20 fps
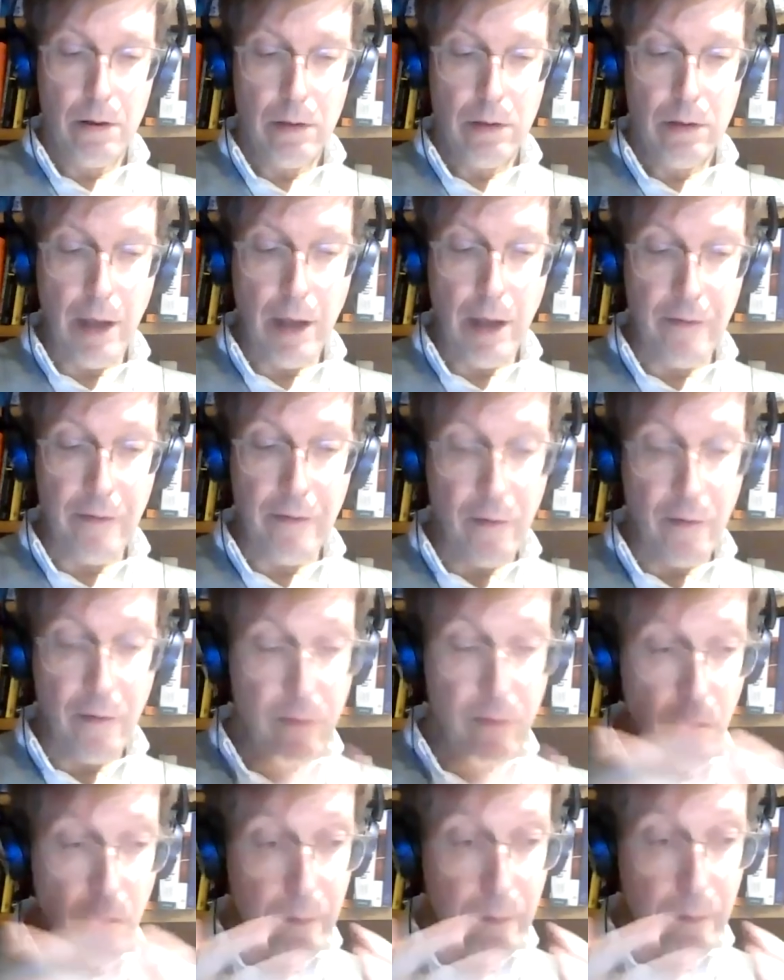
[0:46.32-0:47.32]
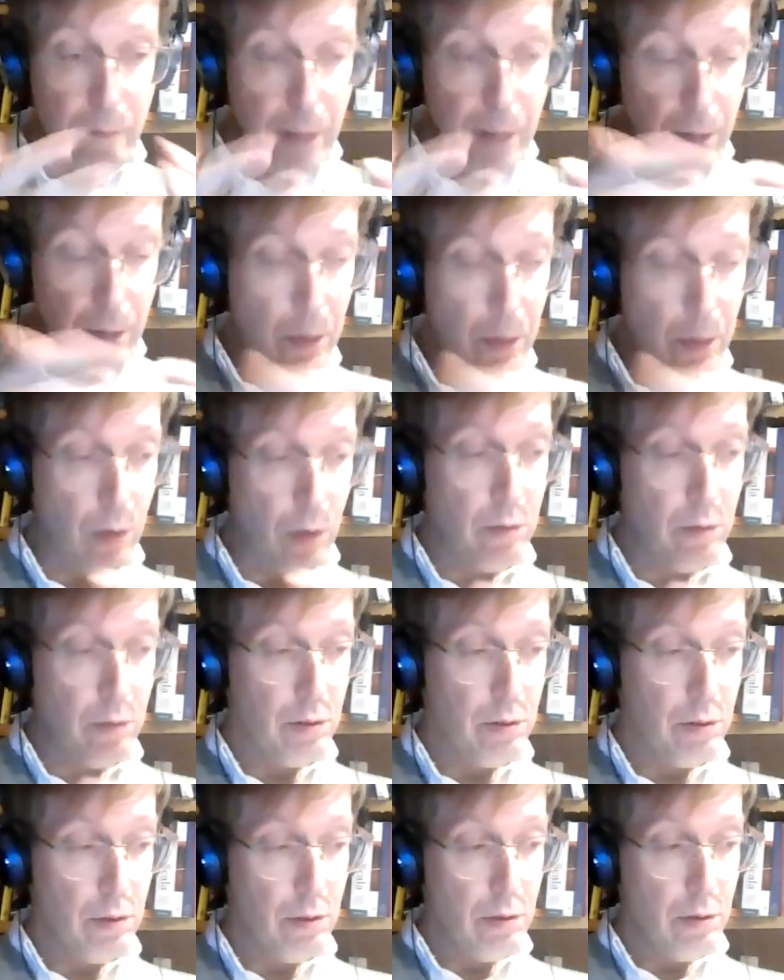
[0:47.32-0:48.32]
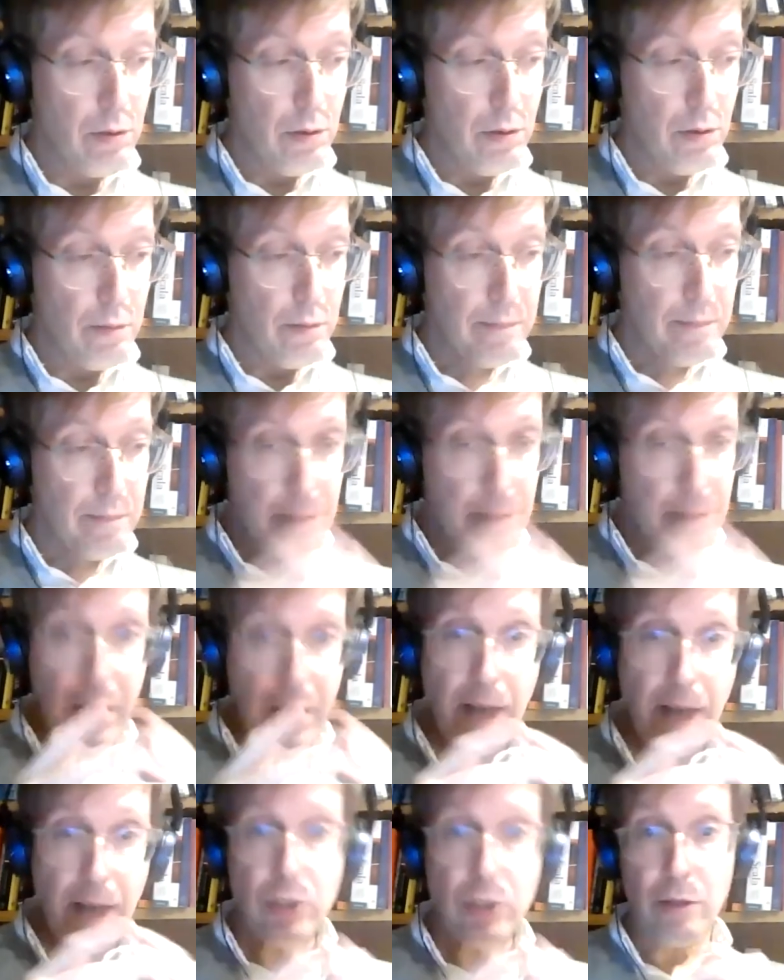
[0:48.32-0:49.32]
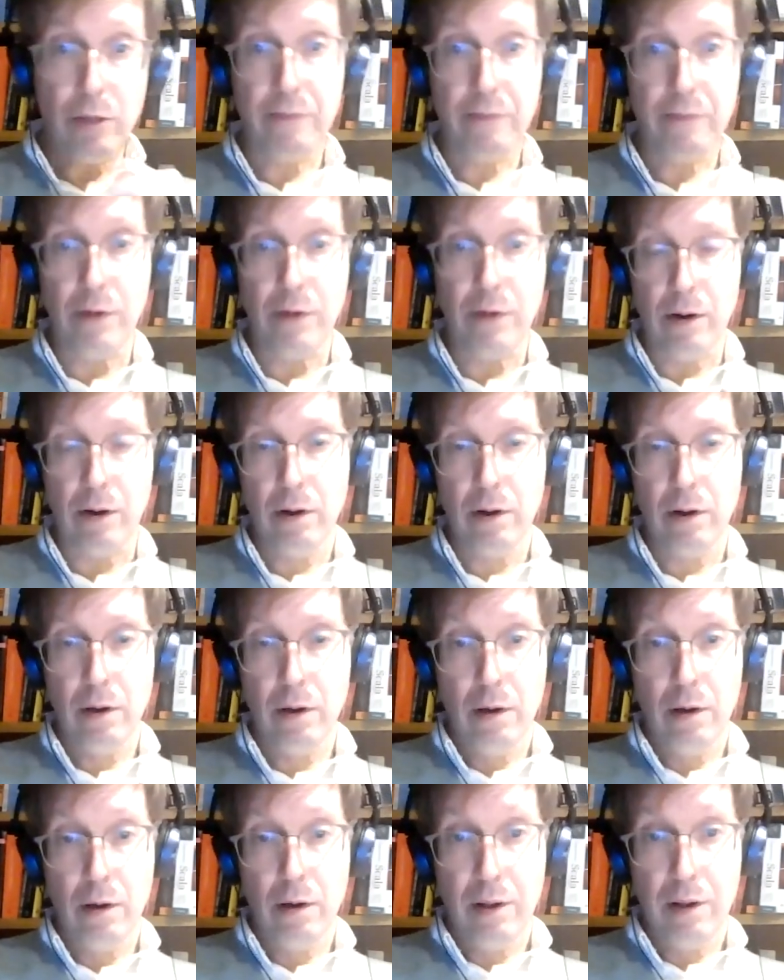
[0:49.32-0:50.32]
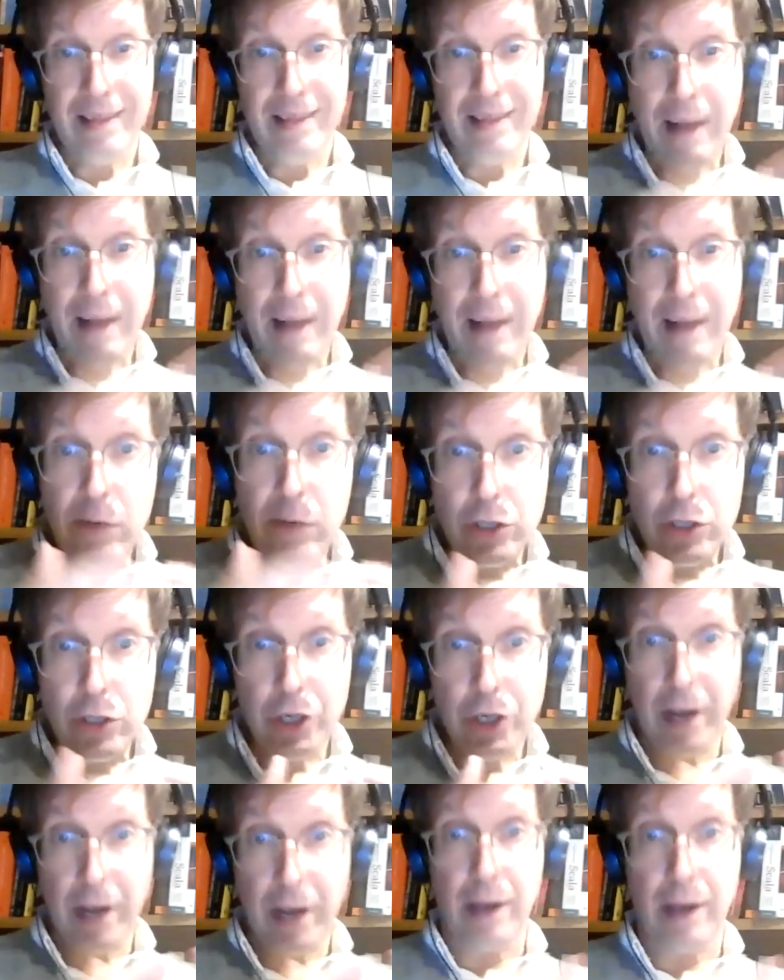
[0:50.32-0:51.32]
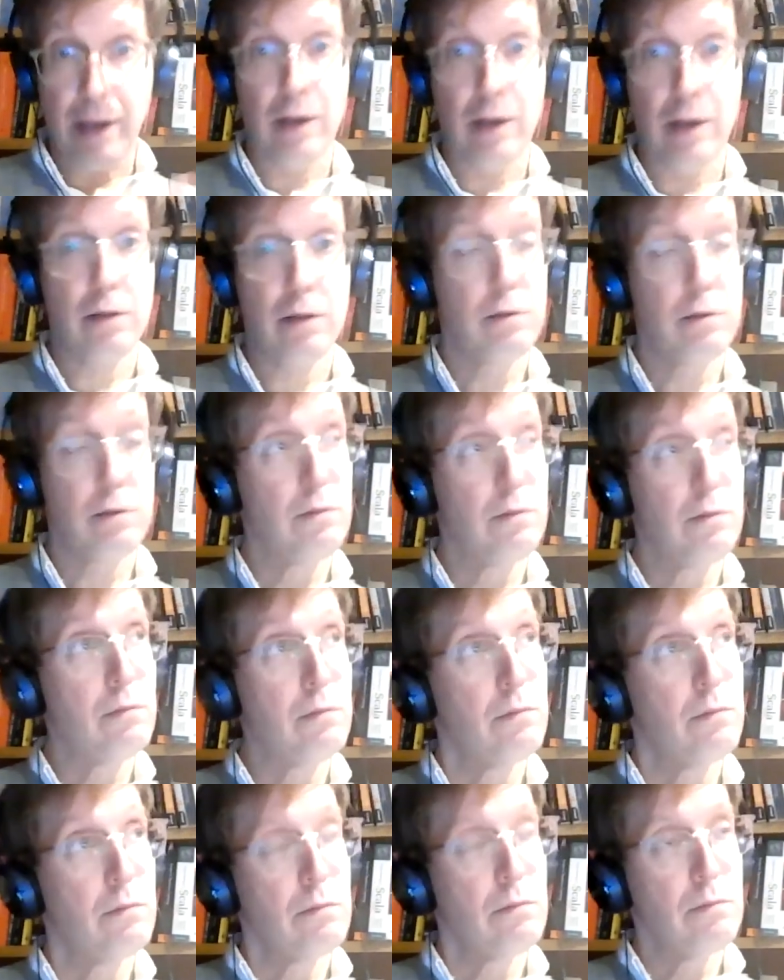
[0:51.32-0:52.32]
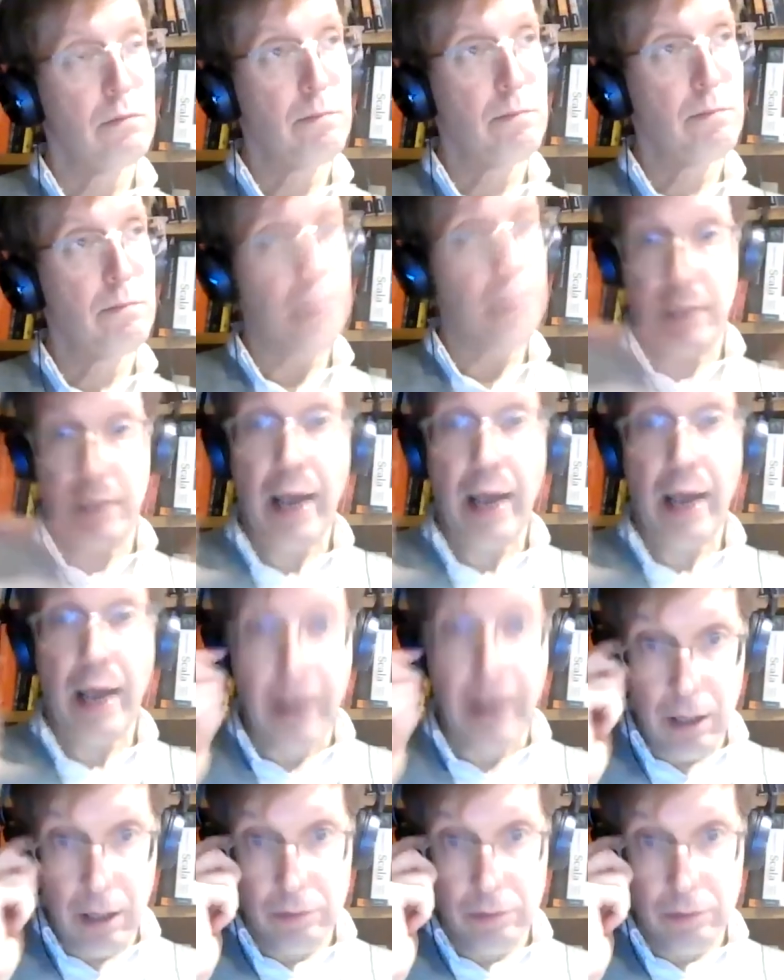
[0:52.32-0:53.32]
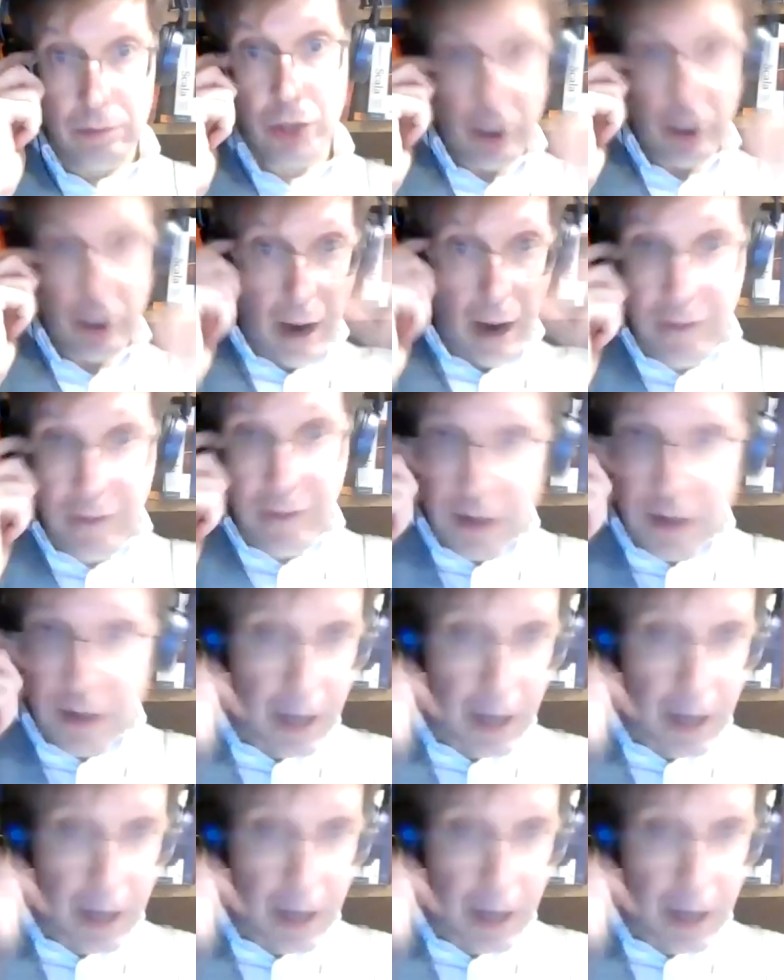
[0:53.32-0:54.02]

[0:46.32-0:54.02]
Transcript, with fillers: they have a formidable potential for leveraging big data, geographic